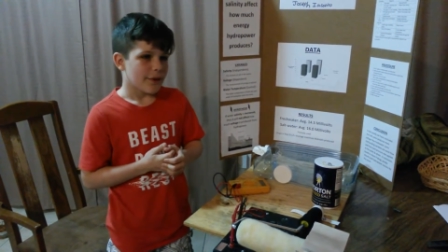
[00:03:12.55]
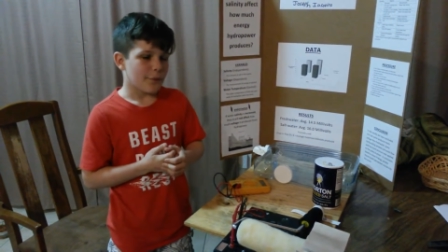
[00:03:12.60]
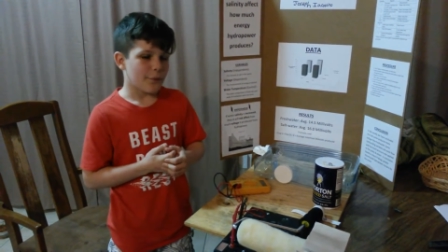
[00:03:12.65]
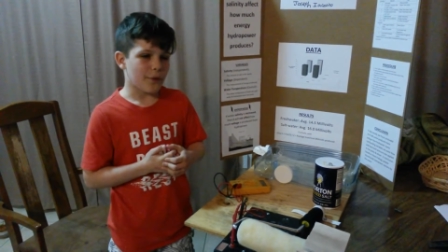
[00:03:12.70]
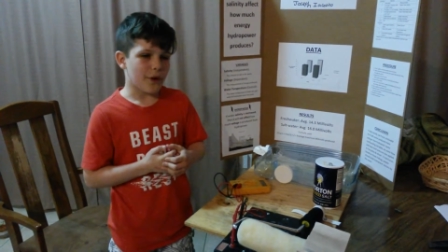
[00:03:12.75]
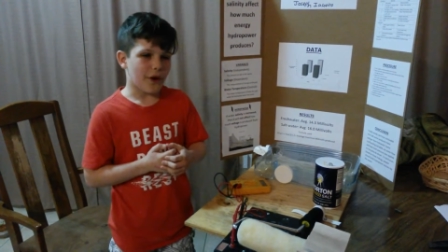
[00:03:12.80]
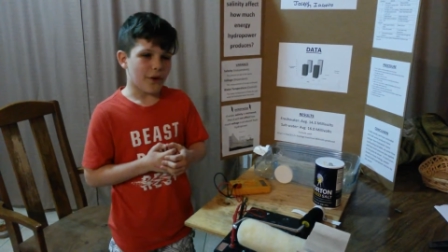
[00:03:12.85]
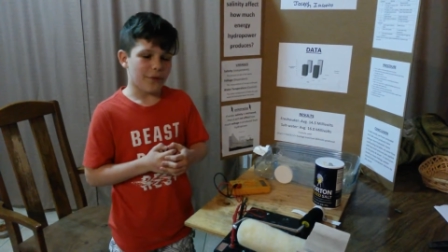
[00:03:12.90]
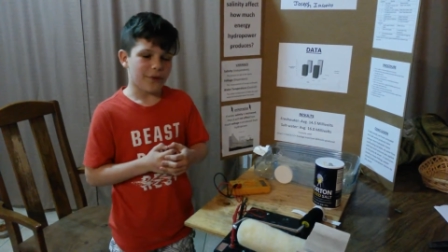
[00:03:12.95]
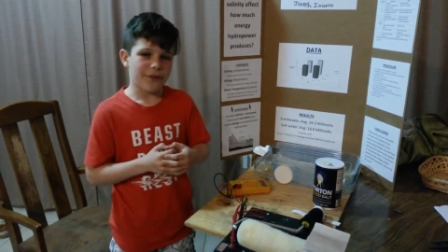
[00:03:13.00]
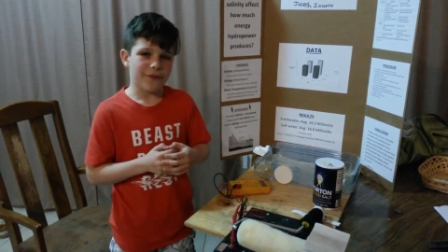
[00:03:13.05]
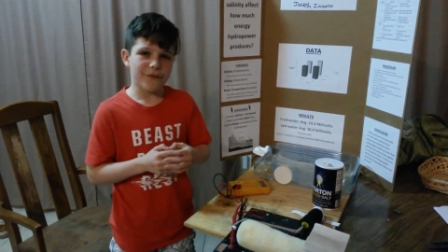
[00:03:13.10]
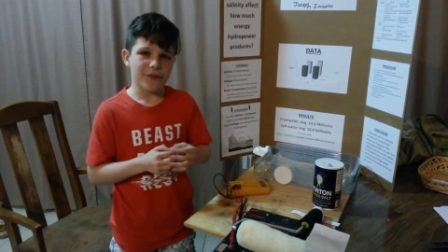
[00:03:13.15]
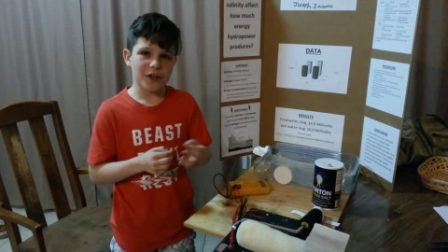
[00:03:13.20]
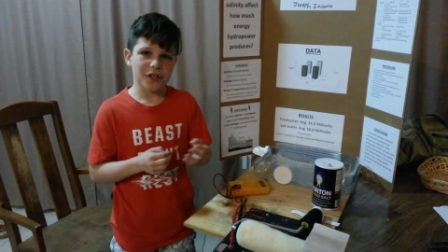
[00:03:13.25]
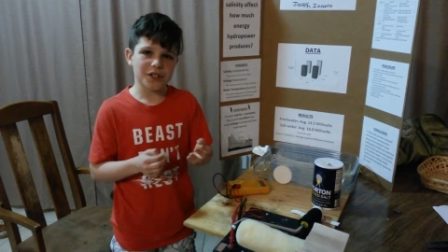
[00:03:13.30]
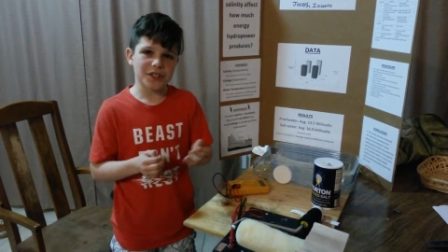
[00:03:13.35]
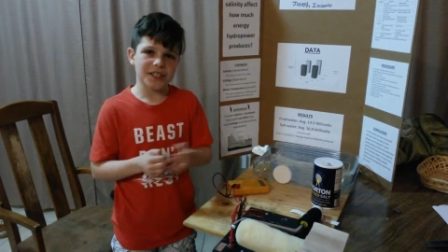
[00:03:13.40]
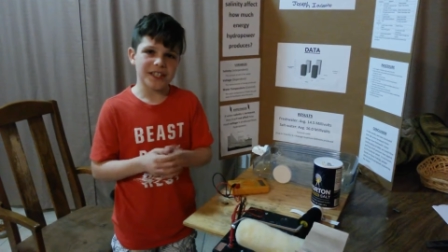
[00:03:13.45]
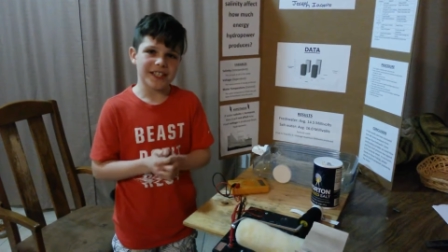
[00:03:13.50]
Well, the
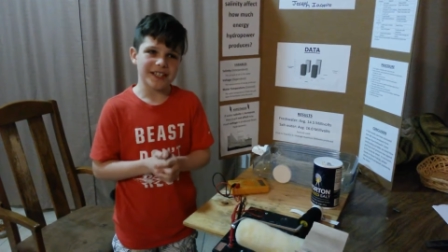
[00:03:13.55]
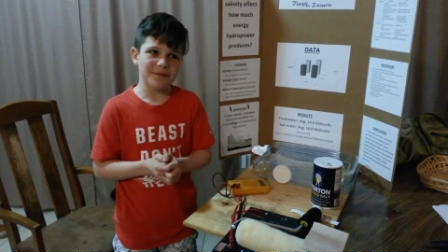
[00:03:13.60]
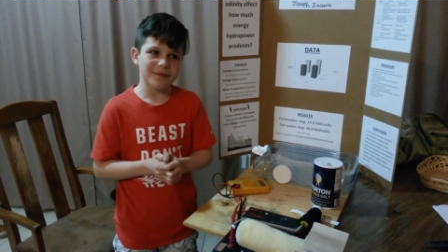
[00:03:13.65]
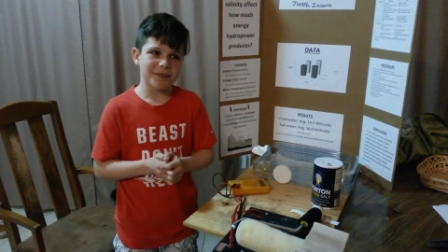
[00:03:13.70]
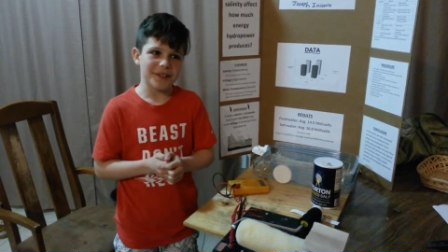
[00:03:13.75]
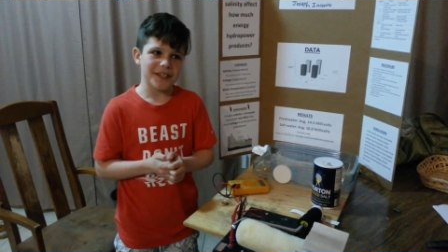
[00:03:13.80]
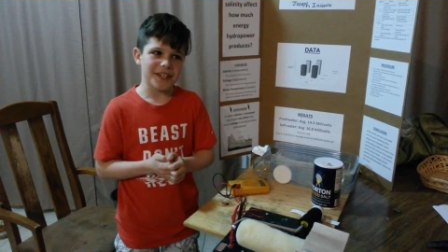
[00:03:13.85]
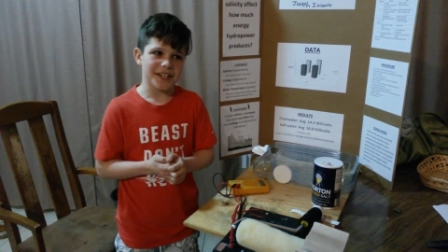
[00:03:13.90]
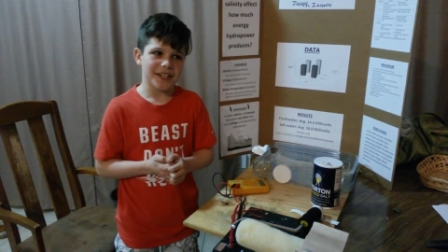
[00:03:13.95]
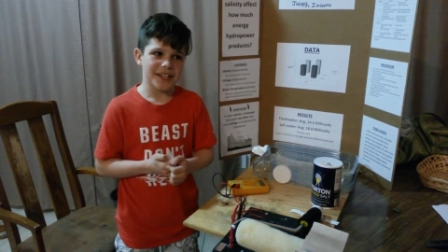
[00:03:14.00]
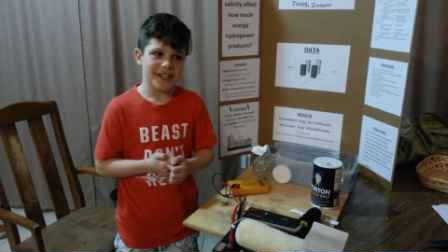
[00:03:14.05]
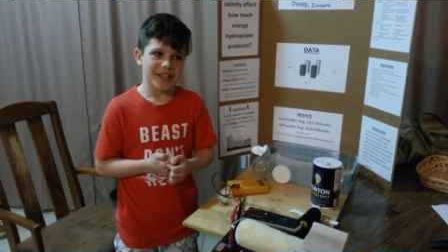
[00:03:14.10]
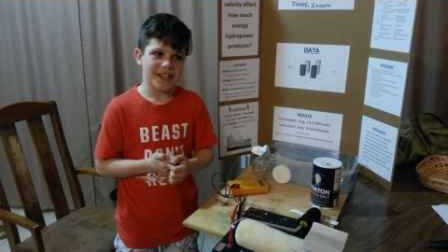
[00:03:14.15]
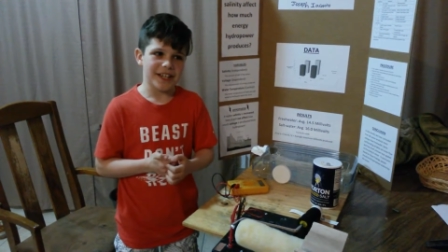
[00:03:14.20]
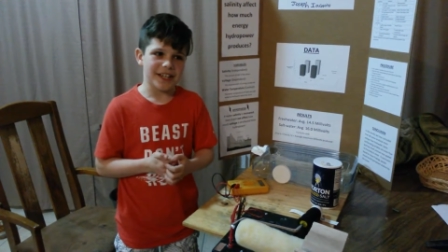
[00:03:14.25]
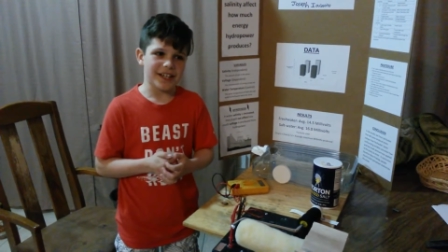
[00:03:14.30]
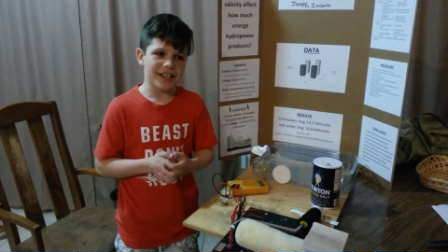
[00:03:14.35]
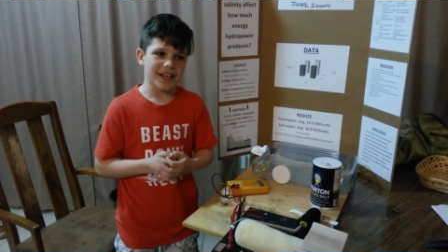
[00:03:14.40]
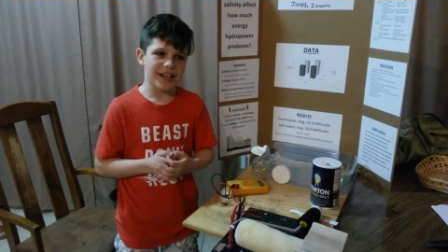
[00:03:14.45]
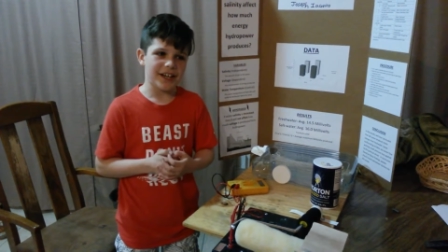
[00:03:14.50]
first time we did it,
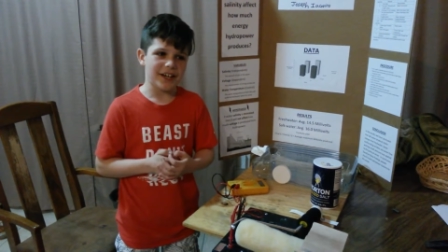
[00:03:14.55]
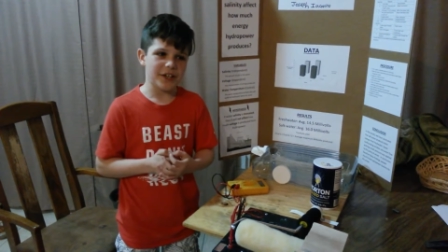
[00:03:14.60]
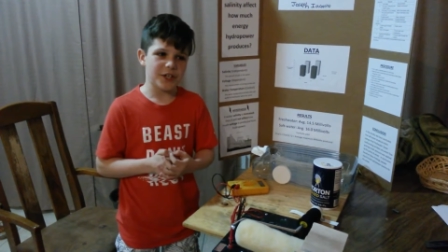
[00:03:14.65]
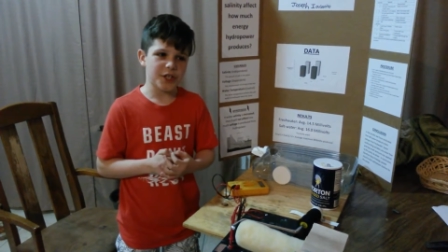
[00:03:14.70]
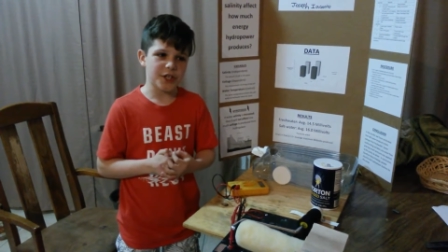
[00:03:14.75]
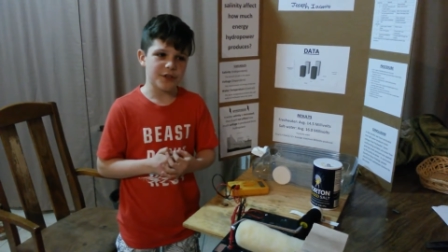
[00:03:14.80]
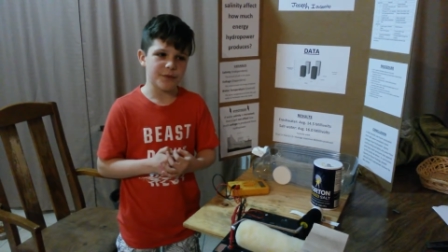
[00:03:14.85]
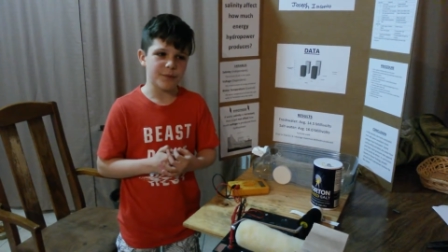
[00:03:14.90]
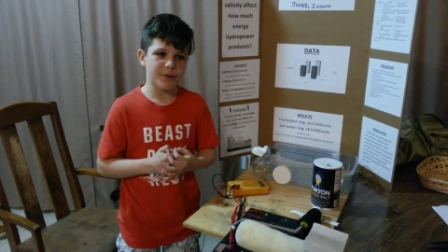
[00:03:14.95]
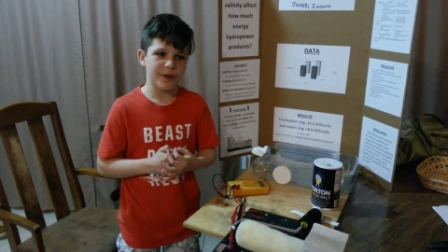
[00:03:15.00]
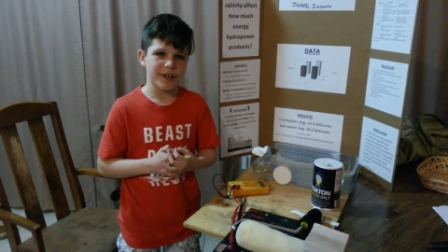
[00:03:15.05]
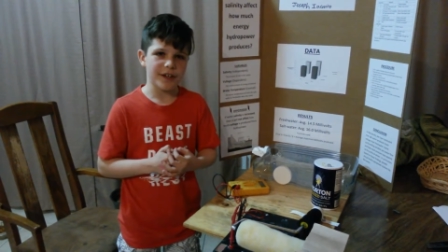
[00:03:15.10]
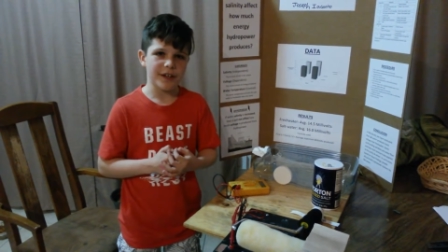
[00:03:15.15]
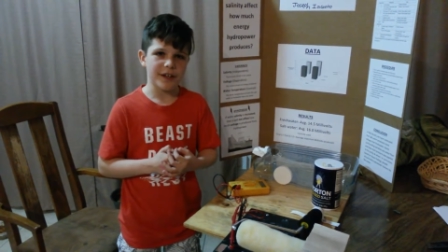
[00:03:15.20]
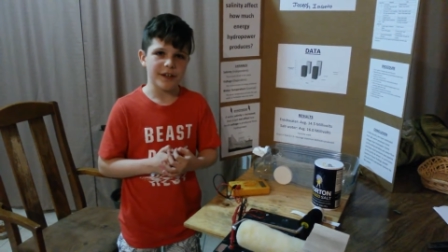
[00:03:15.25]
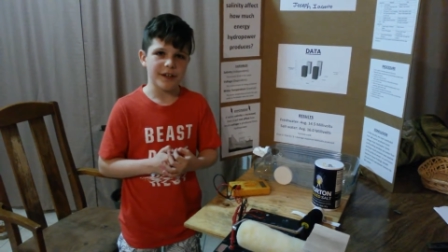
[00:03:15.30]
it kind of just went